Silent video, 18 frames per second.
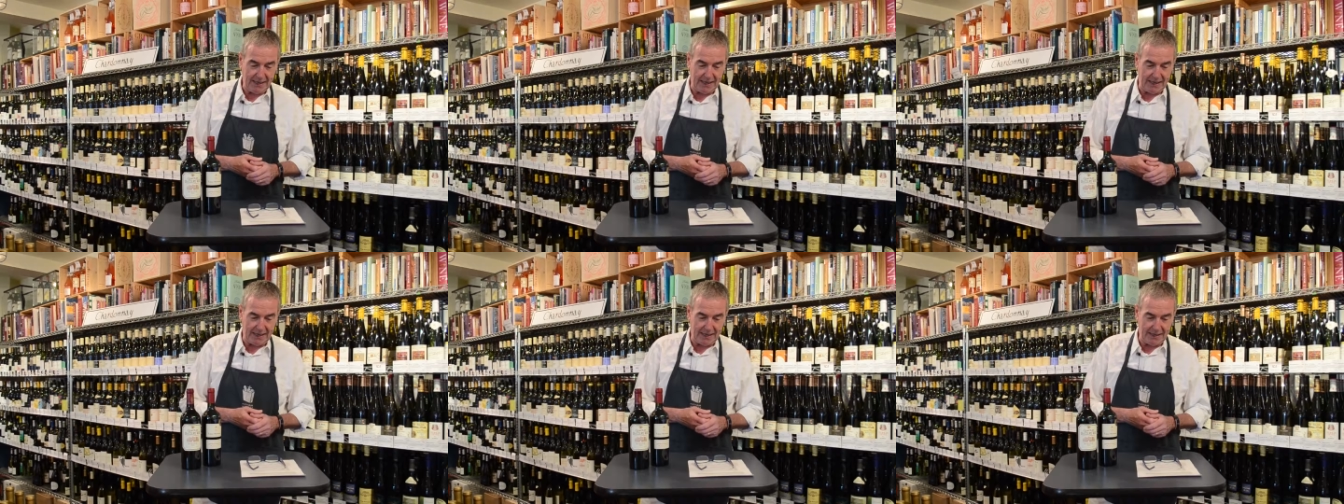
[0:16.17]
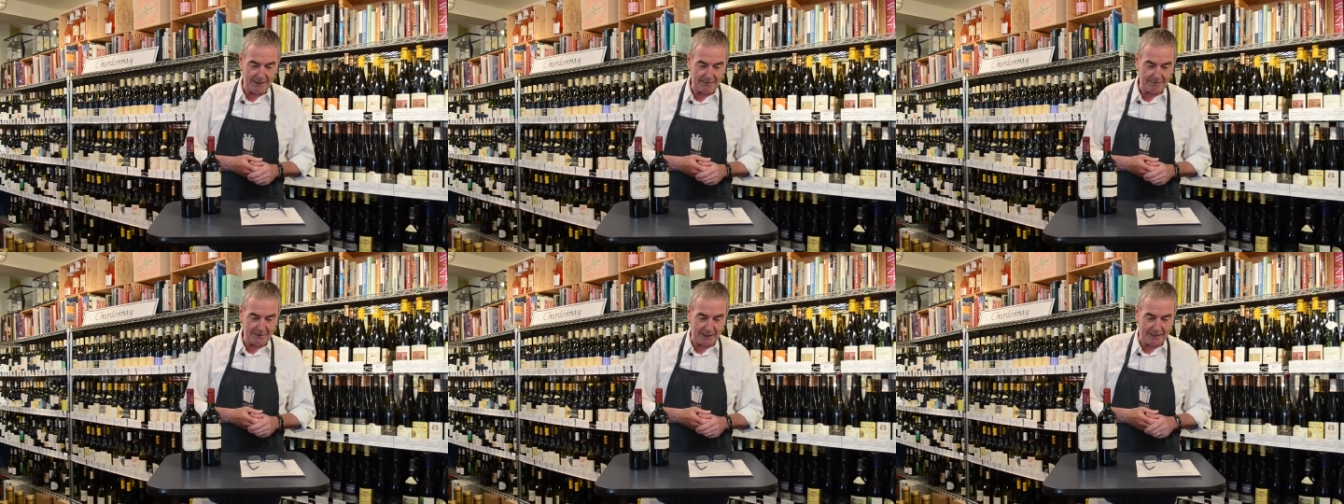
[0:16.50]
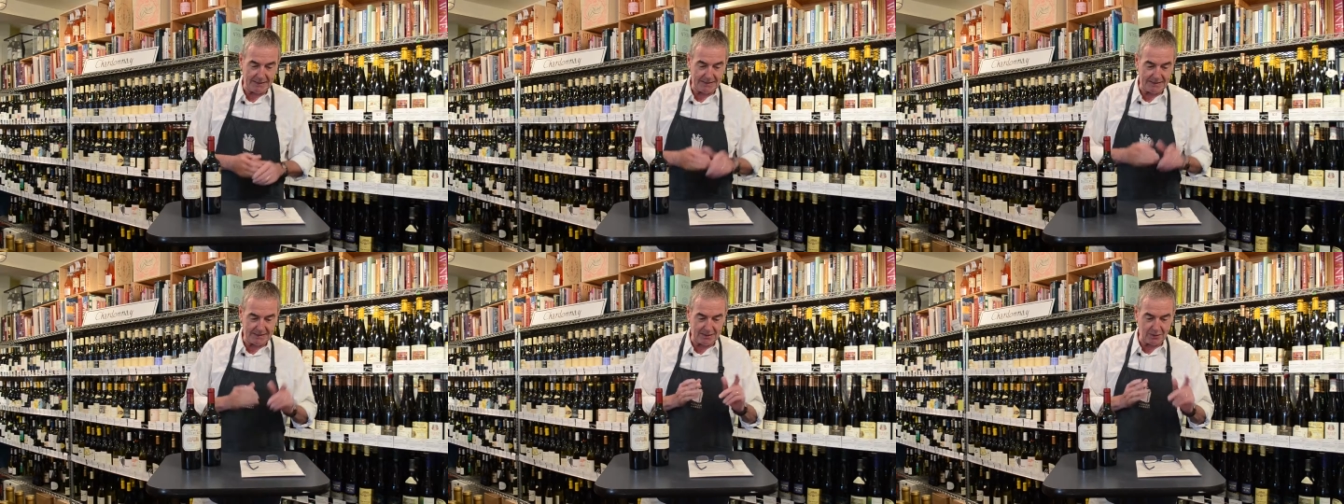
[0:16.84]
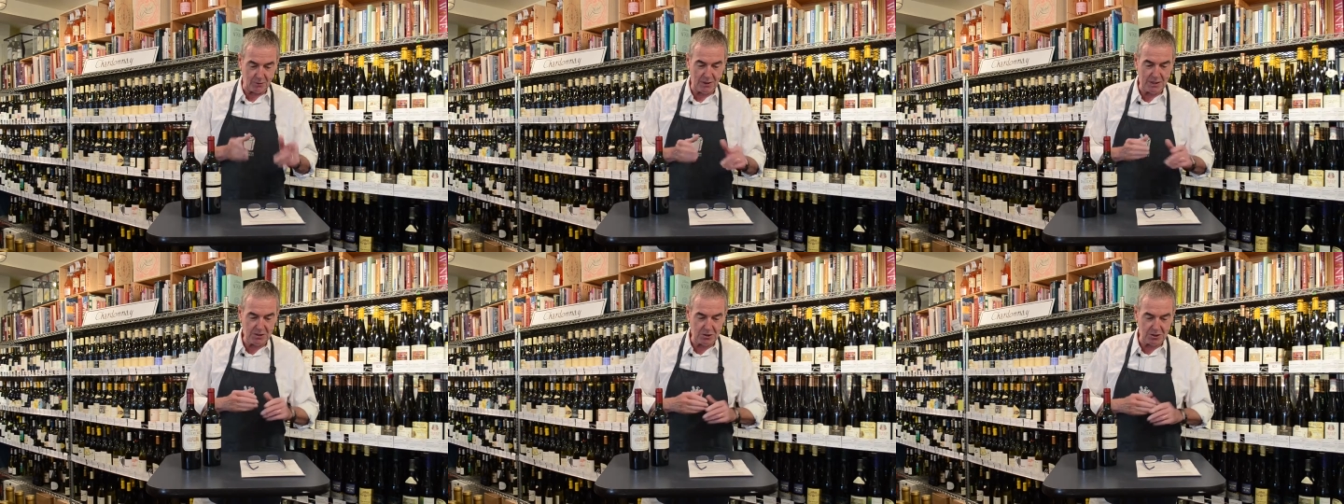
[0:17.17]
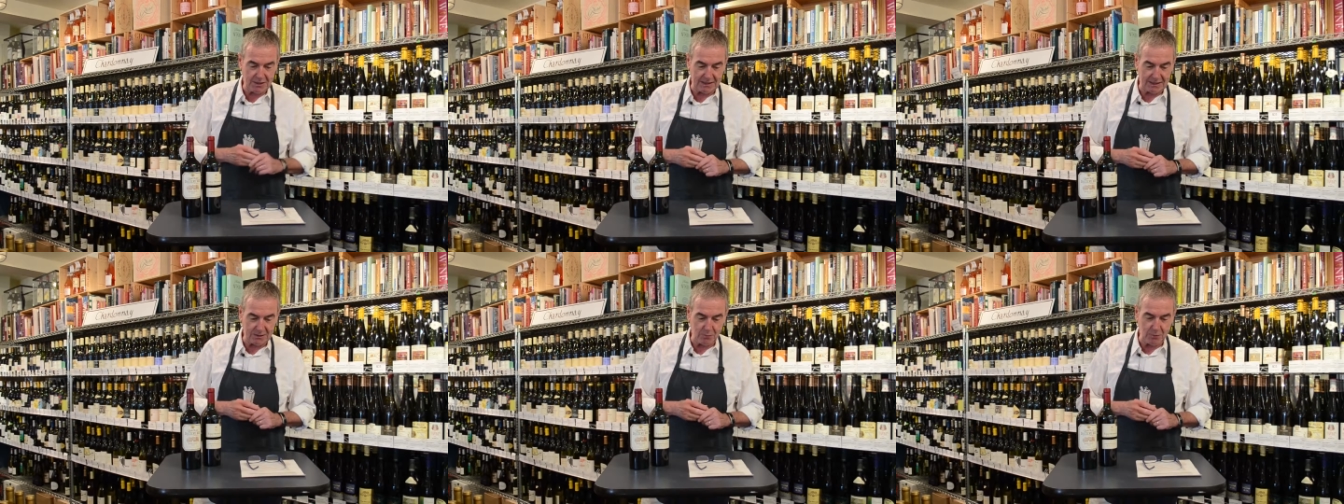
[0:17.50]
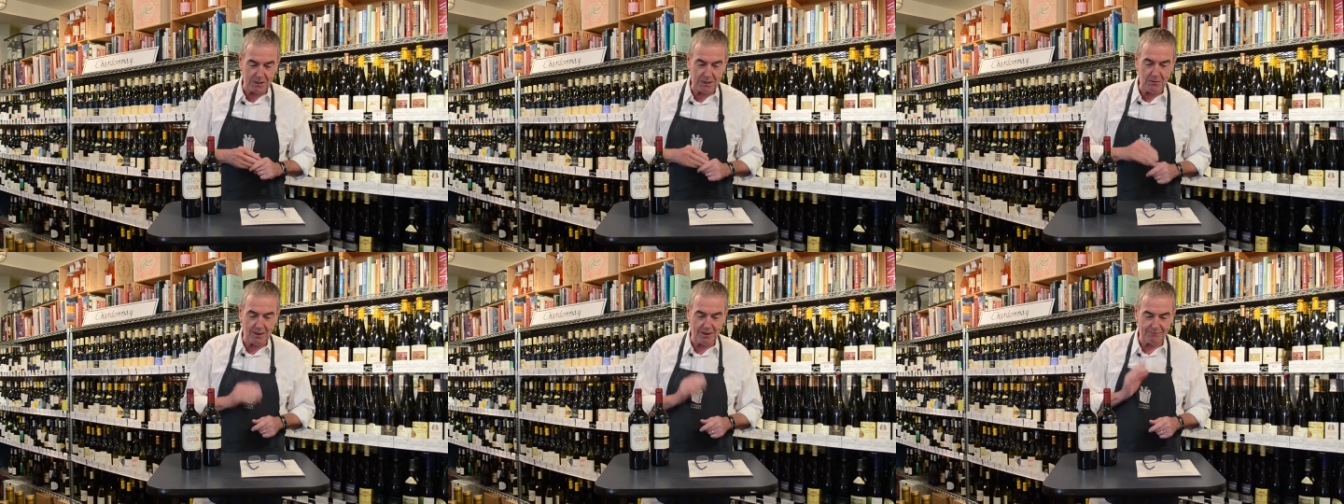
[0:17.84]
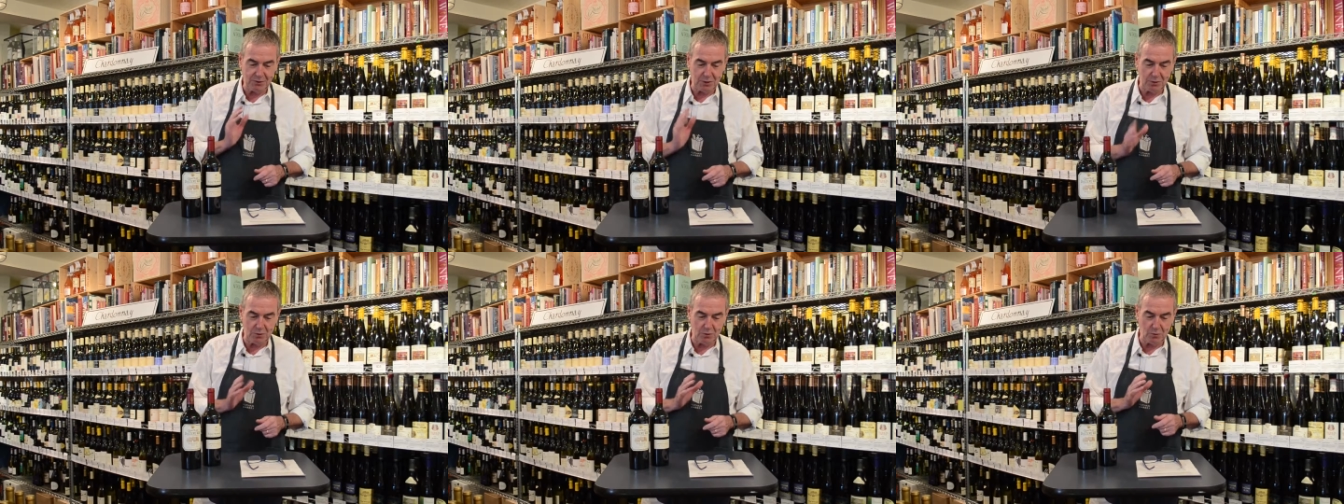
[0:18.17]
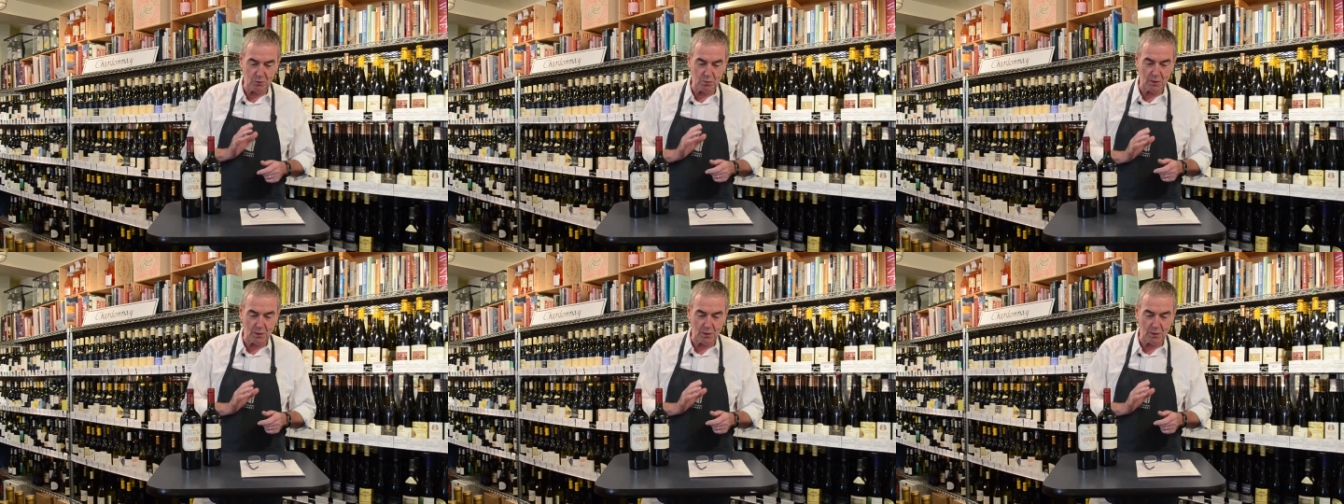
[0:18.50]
Uh, and the question is, when you have two